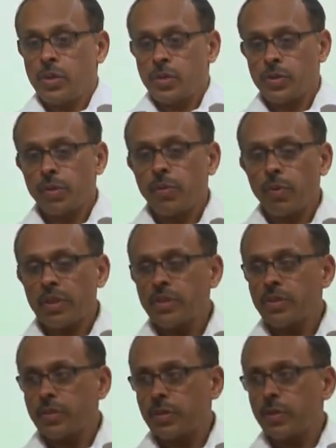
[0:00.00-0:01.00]
So,
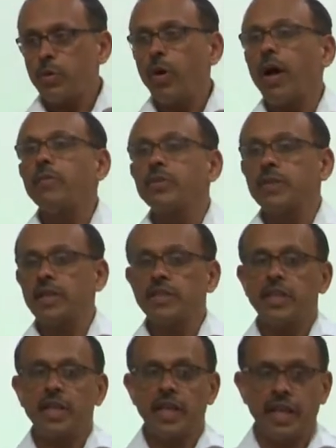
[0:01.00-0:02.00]
once you have
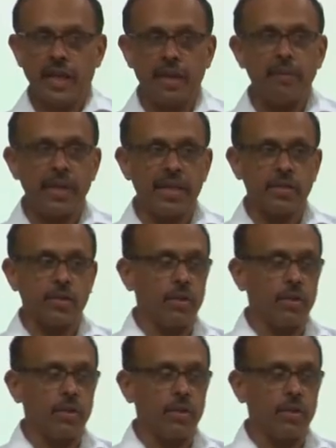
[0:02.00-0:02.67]
such an MDS